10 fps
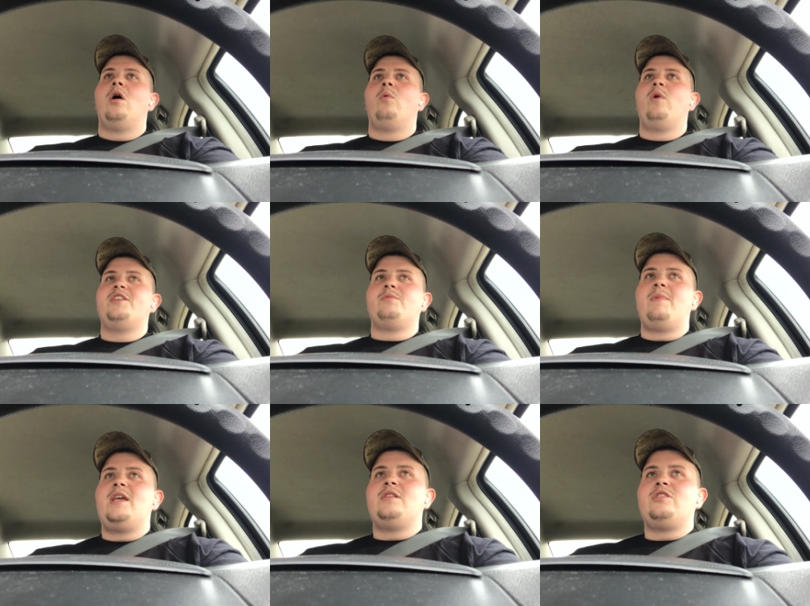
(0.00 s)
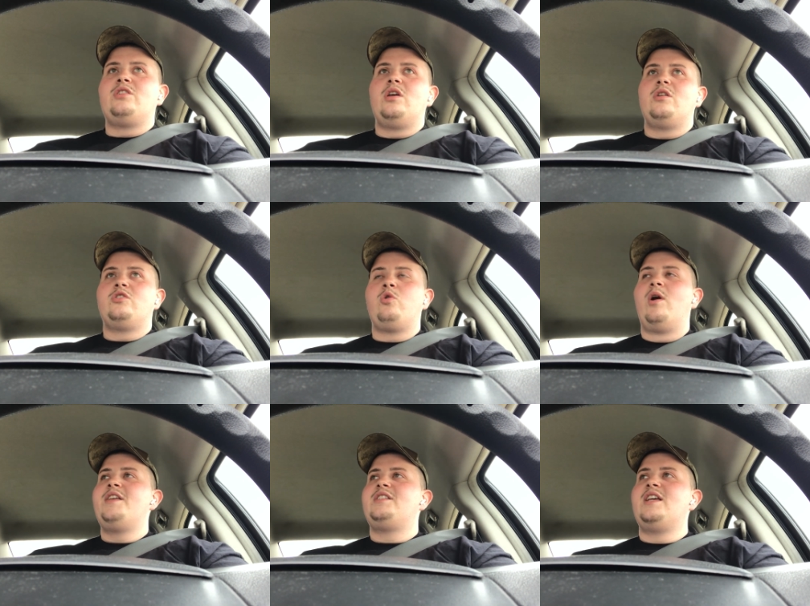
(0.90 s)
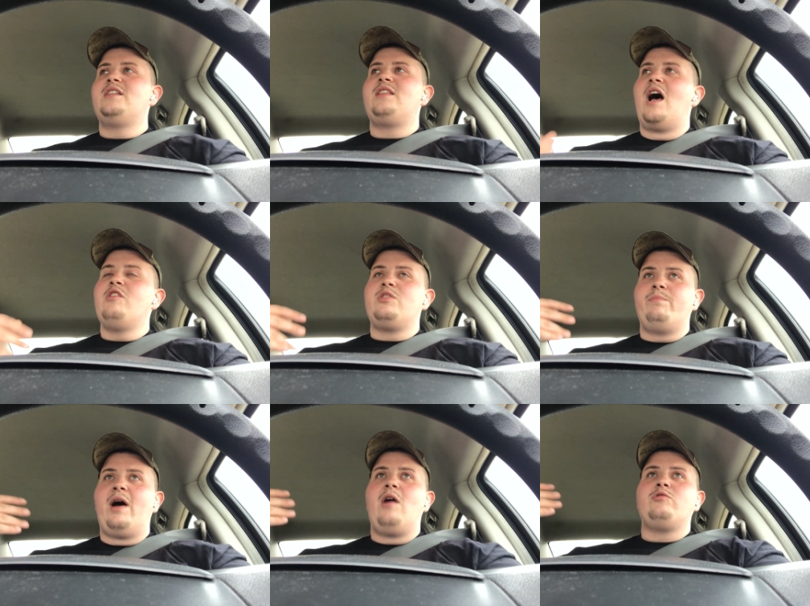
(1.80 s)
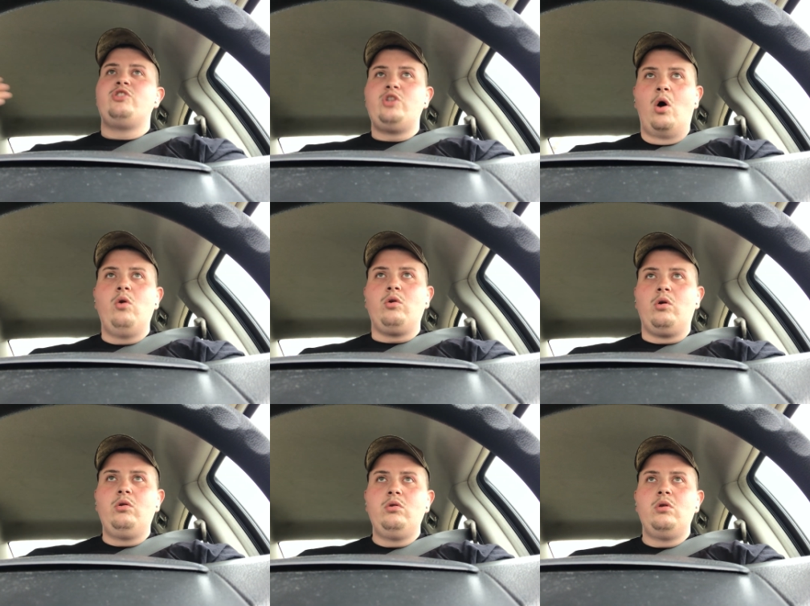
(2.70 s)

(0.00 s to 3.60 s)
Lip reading: which means 26,000 pounds total,